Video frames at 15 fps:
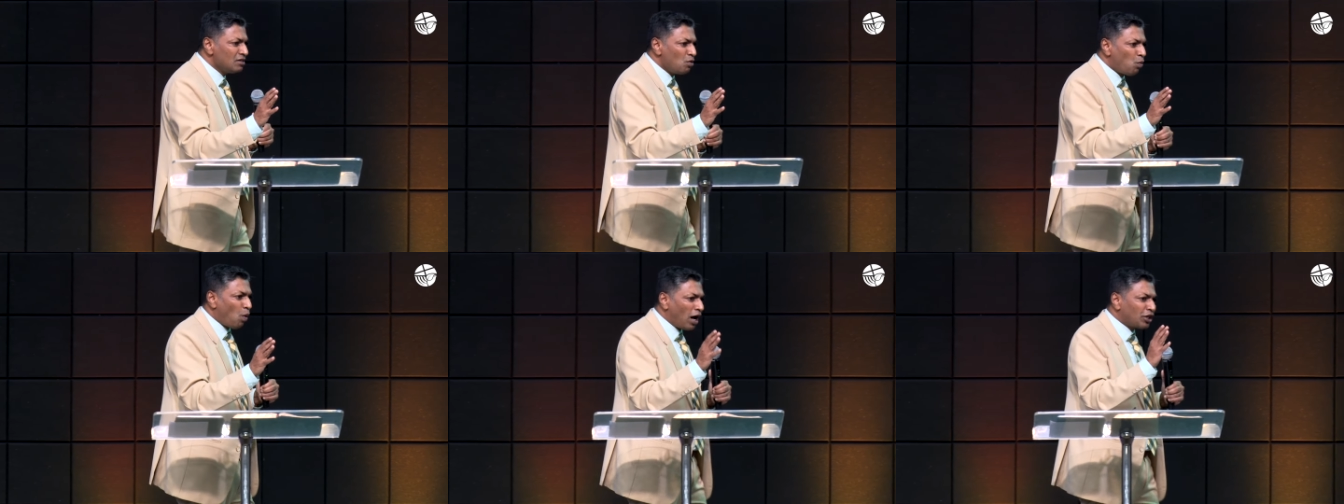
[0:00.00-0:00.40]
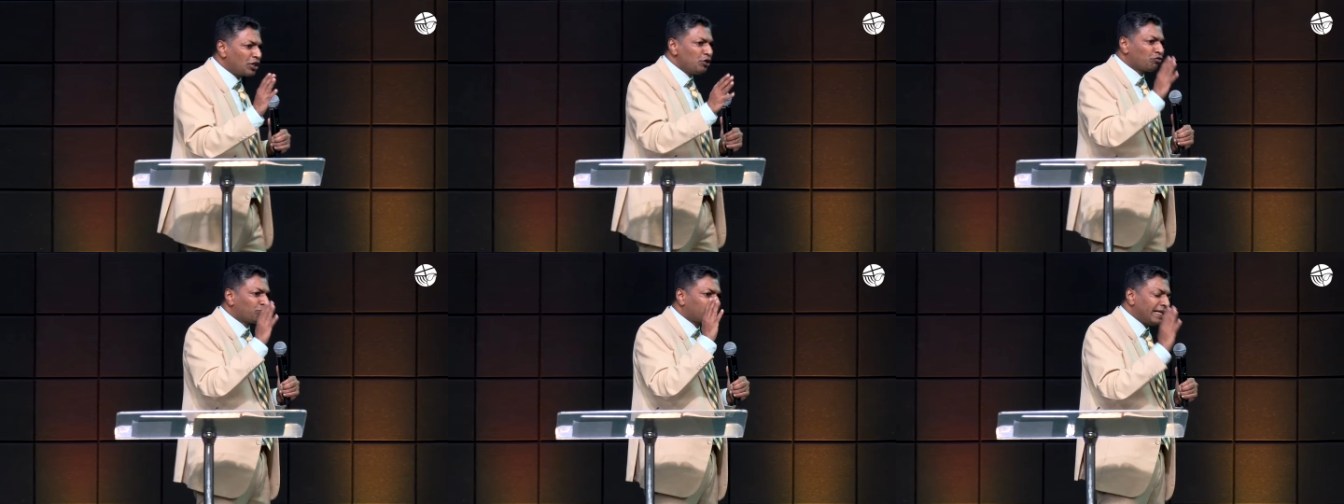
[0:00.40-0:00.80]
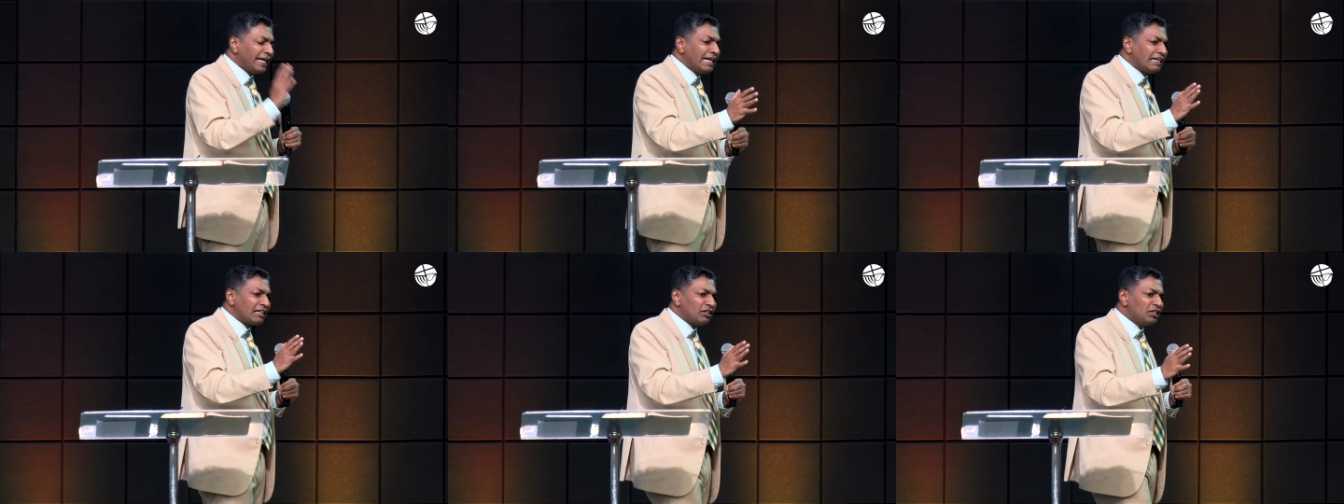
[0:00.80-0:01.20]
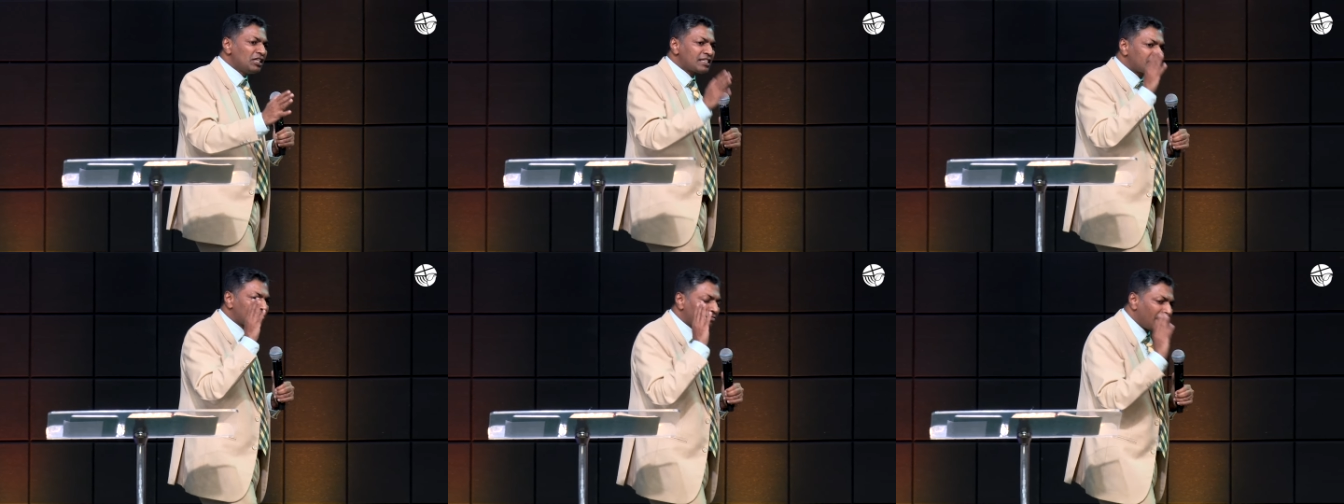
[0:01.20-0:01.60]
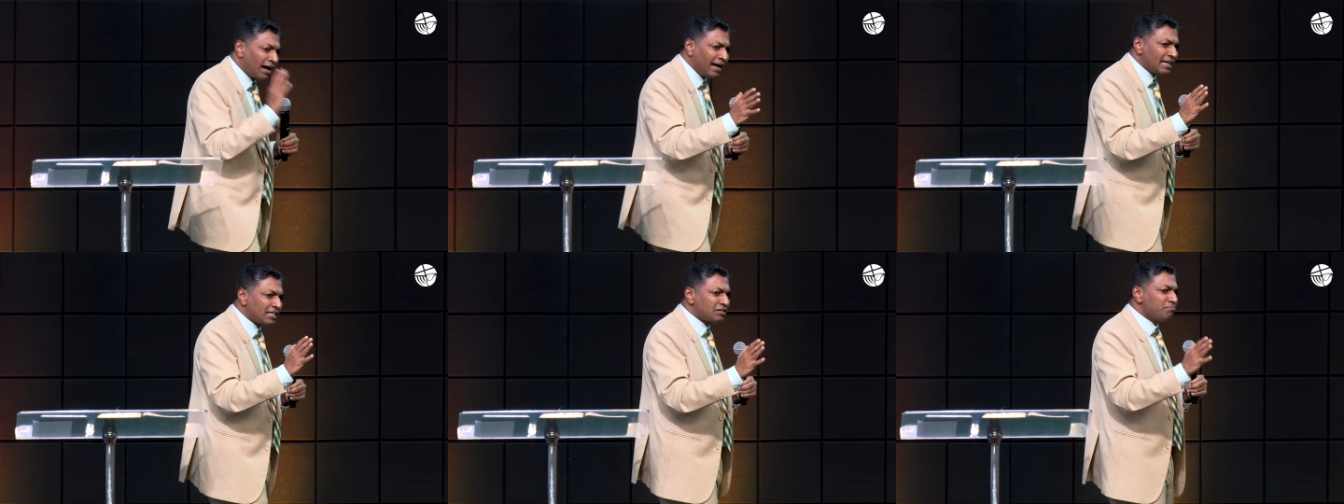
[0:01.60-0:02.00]
what you think is
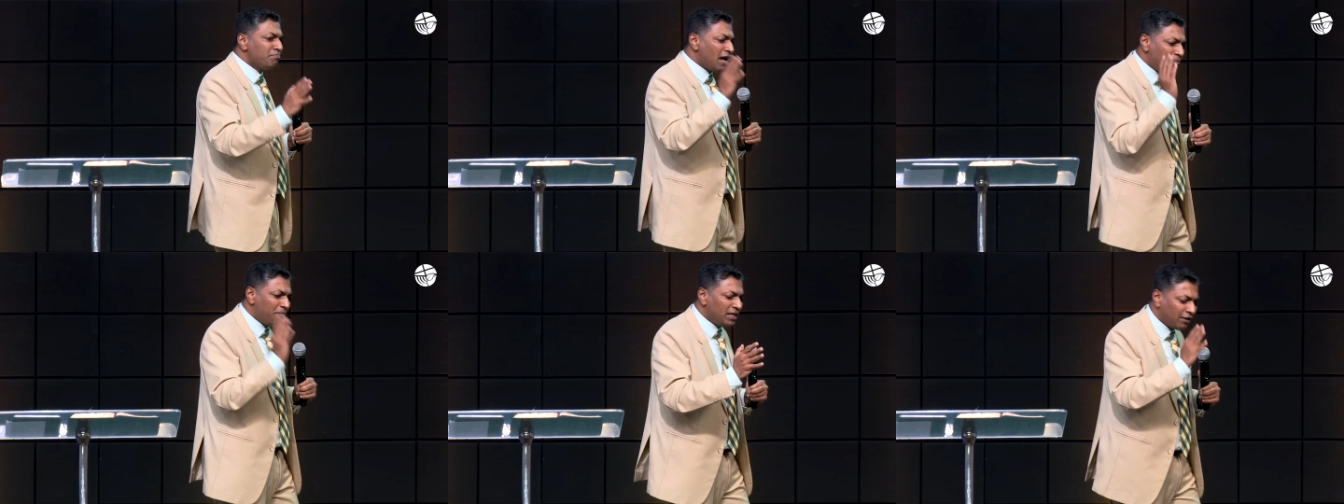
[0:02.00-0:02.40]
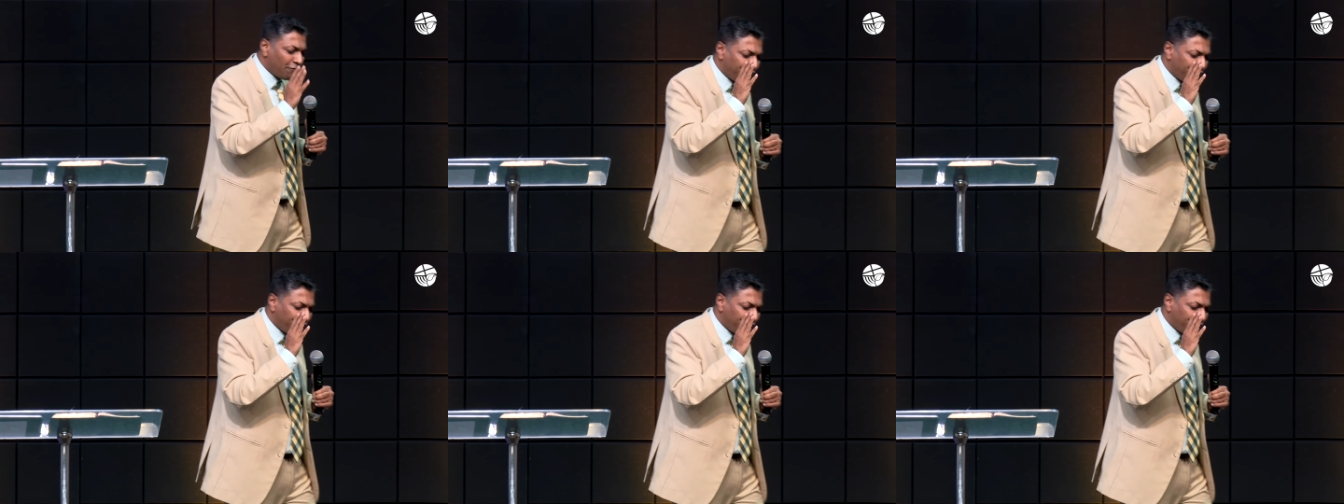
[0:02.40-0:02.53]
right may be the